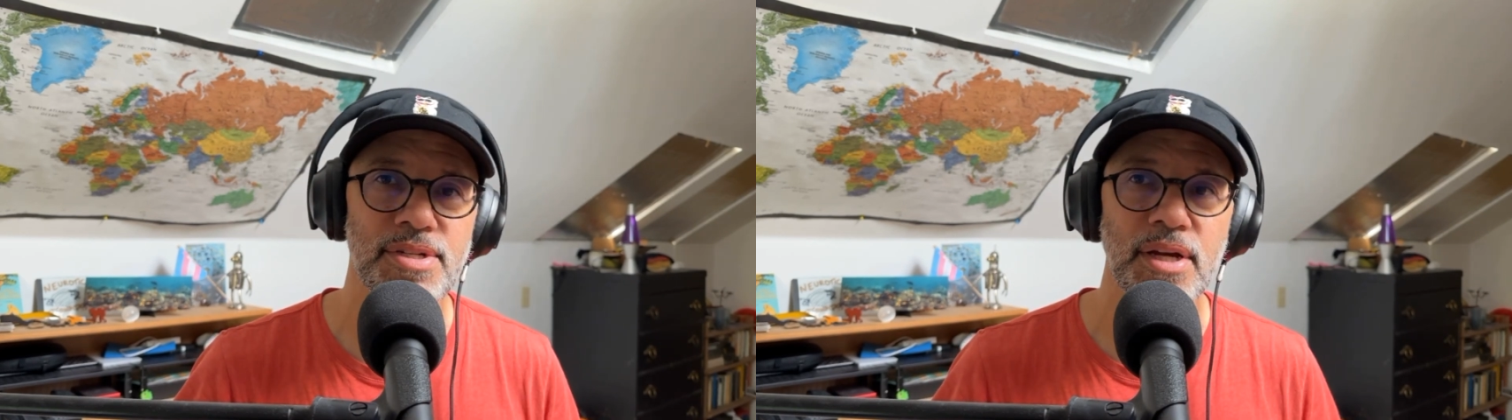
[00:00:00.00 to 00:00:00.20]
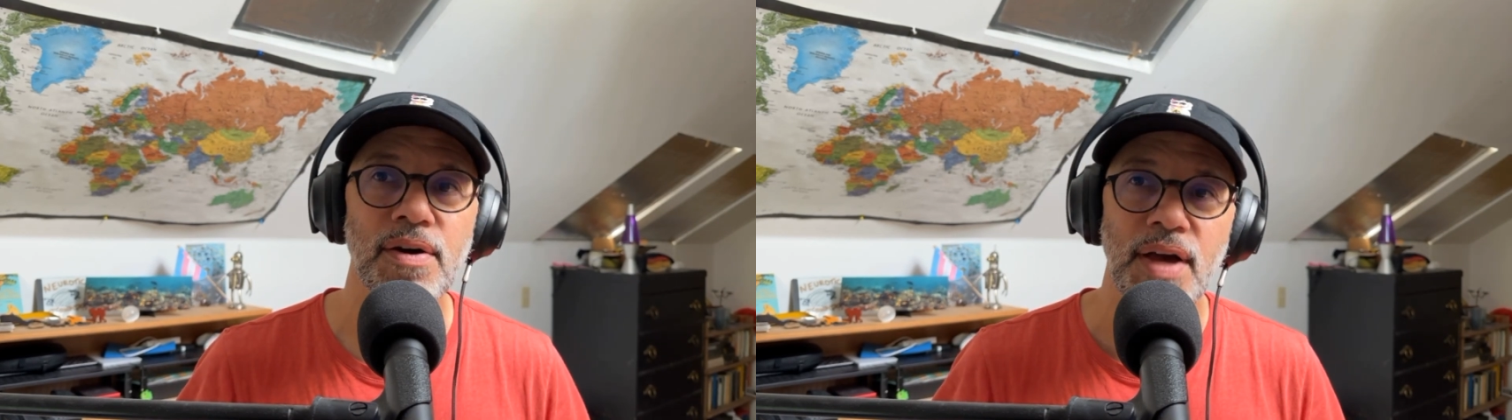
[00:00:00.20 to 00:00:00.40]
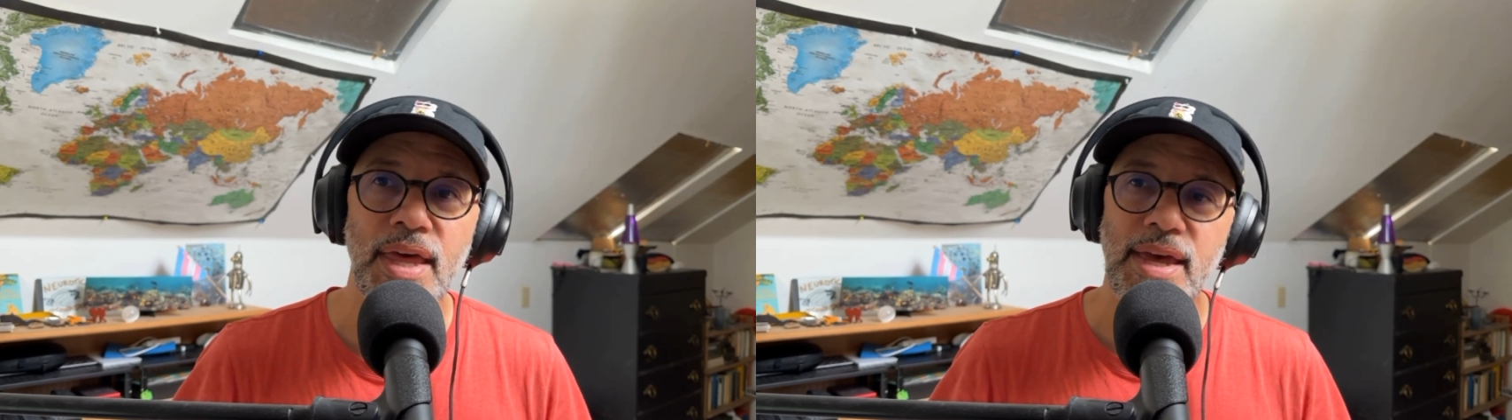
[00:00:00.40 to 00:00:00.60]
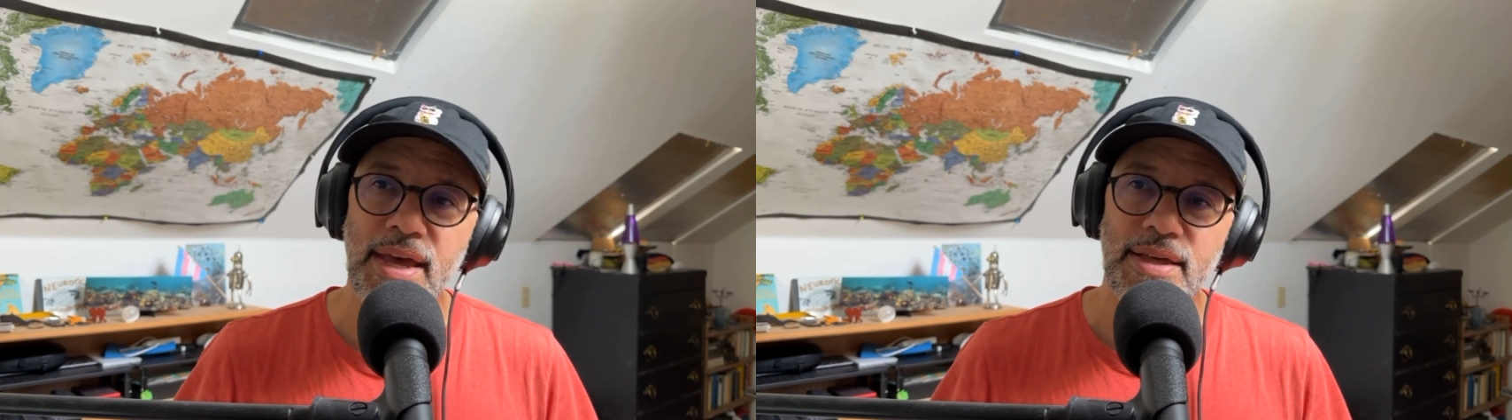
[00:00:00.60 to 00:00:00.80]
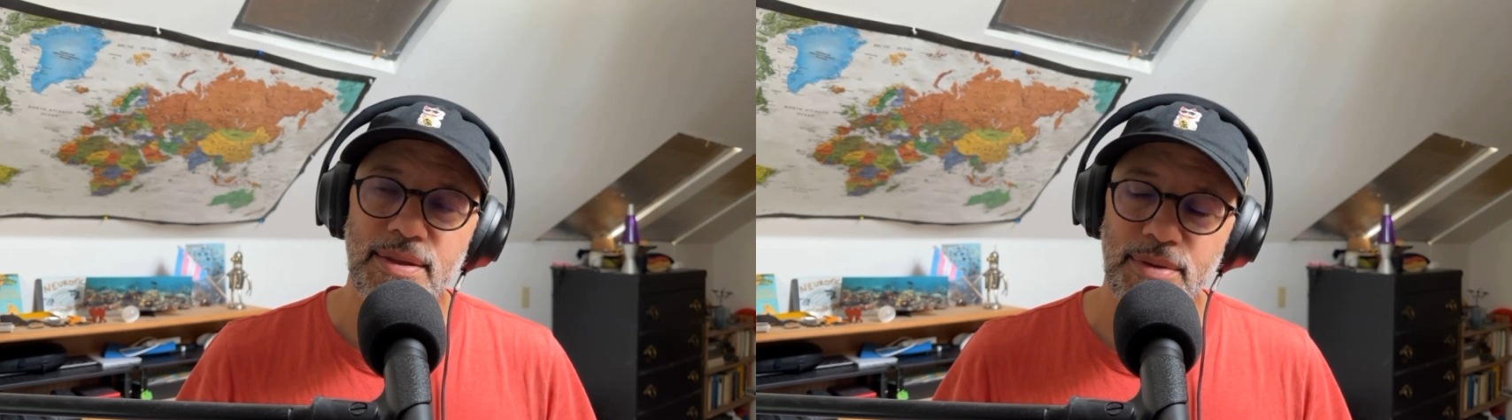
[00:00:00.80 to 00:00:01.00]
ago.
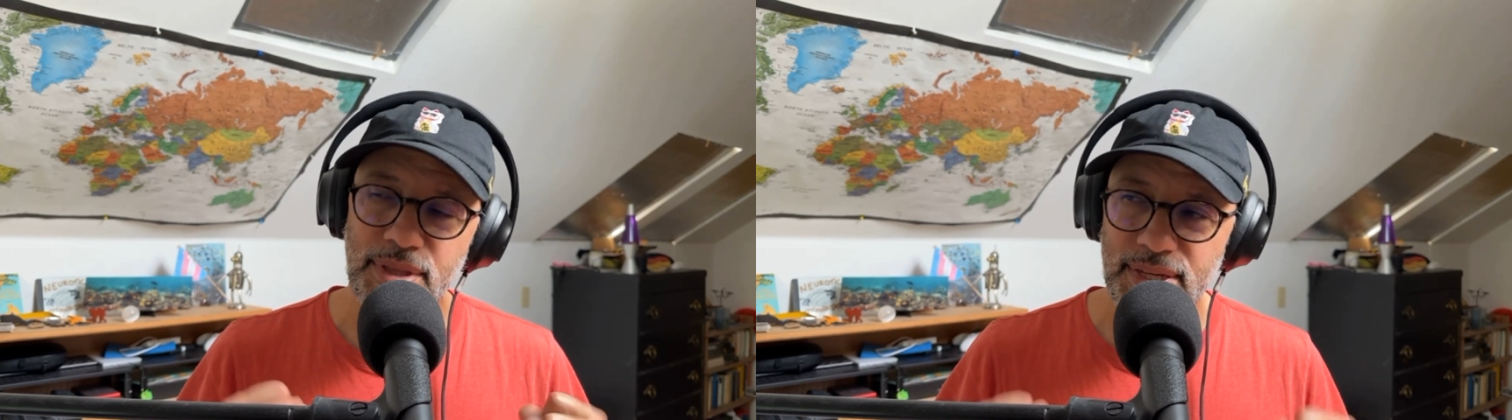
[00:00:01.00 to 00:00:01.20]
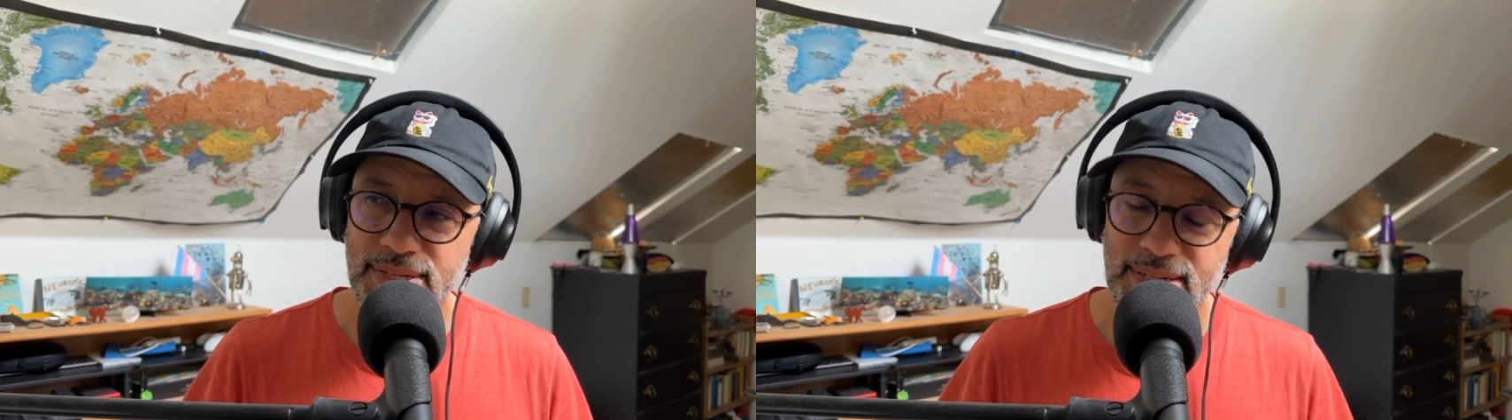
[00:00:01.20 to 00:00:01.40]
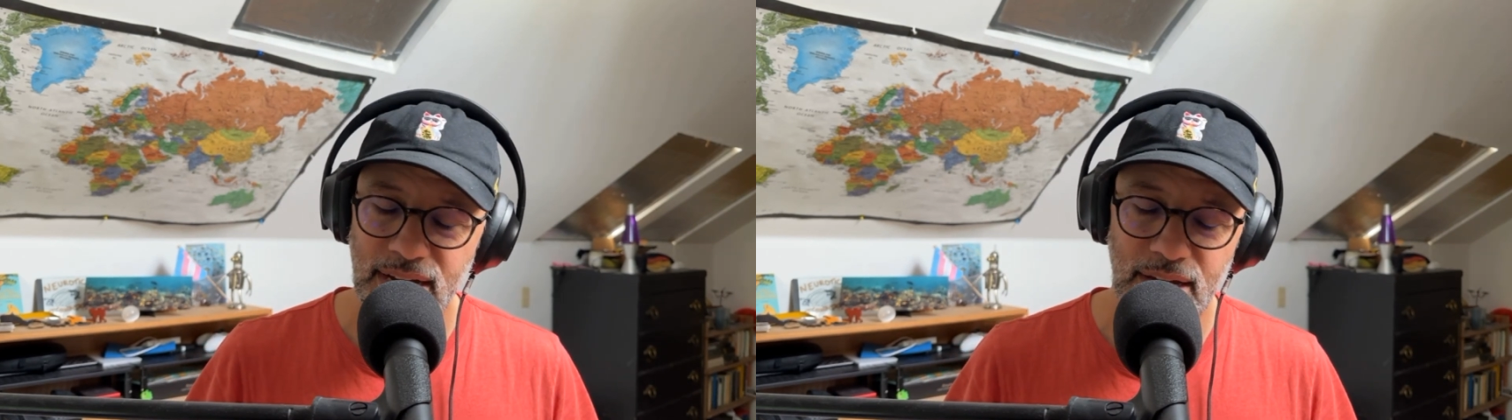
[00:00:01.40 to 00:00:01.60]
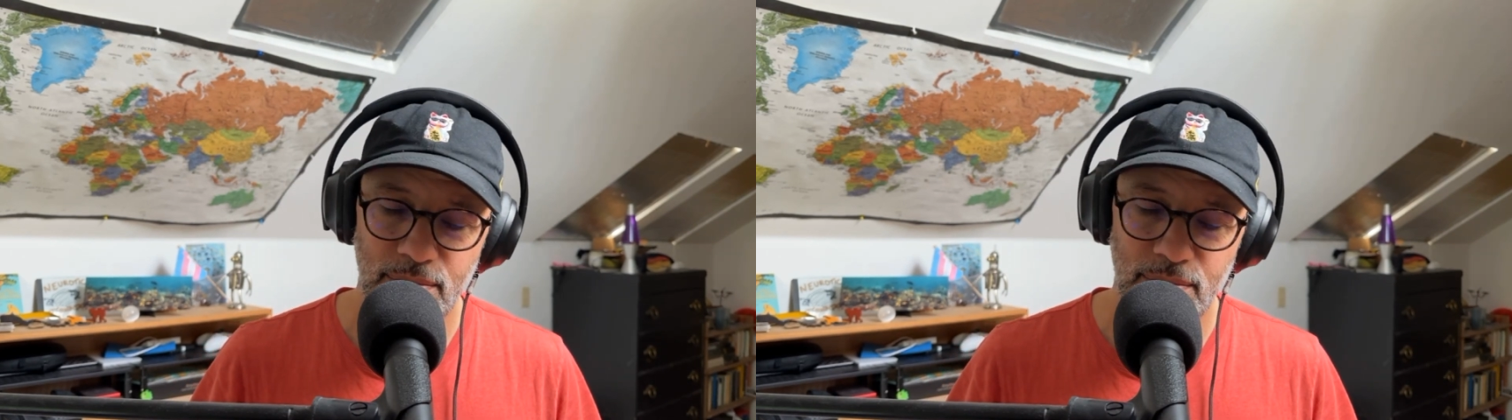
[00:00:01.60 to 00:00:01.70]
This time,